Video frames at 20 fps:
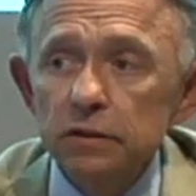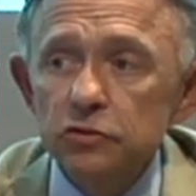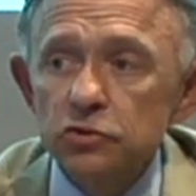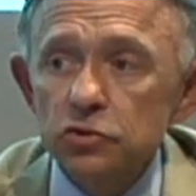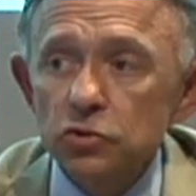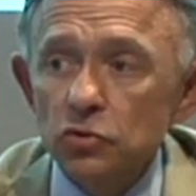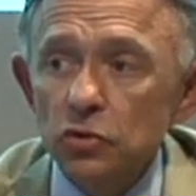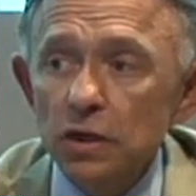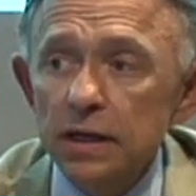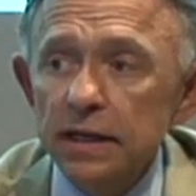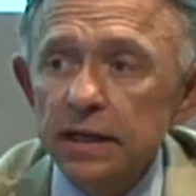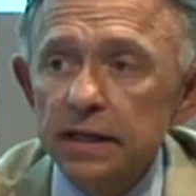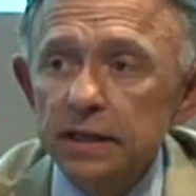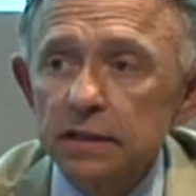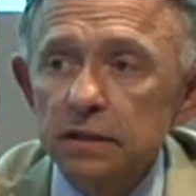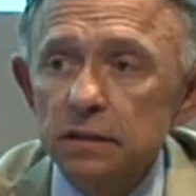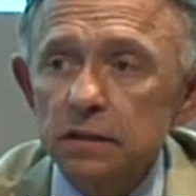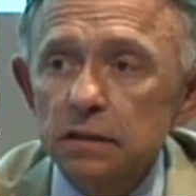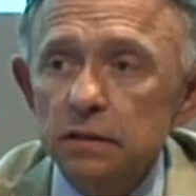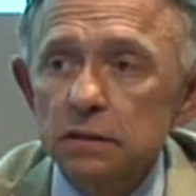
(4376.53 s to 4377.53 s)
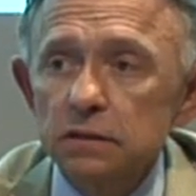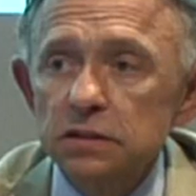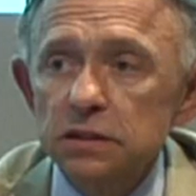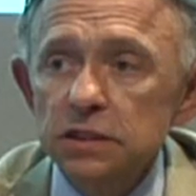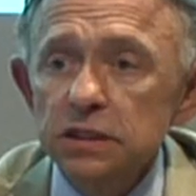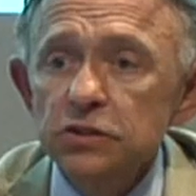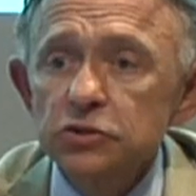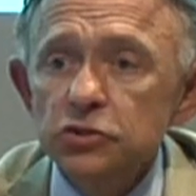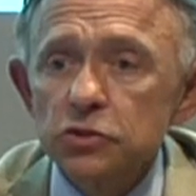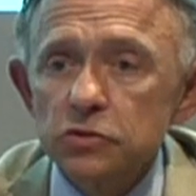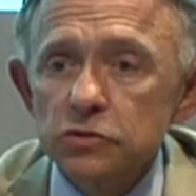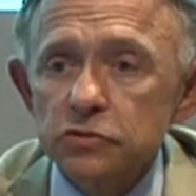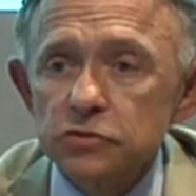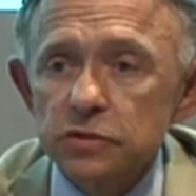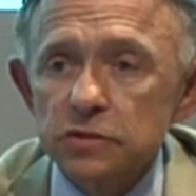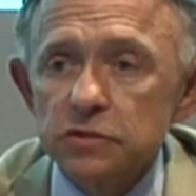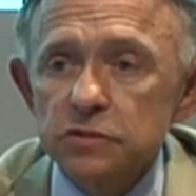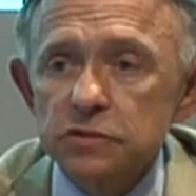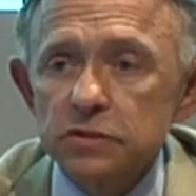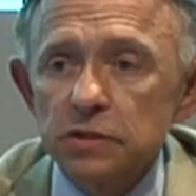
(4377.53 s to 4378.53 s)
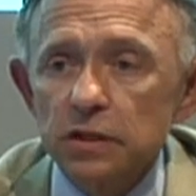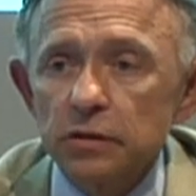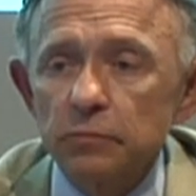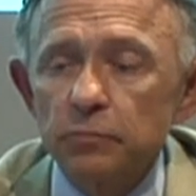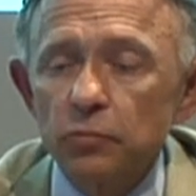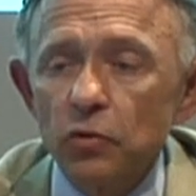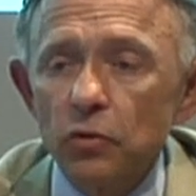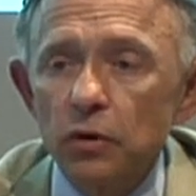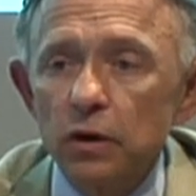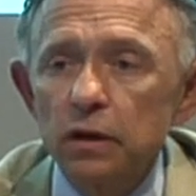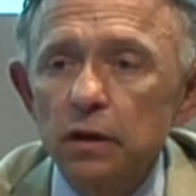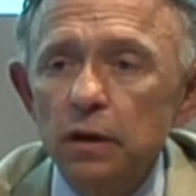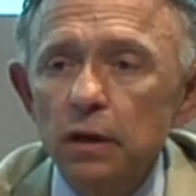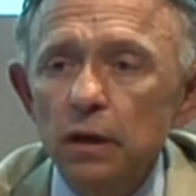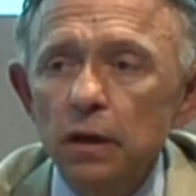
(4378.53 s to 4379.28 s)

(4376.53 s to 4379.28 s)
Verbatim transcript: trained teachers in Singapore.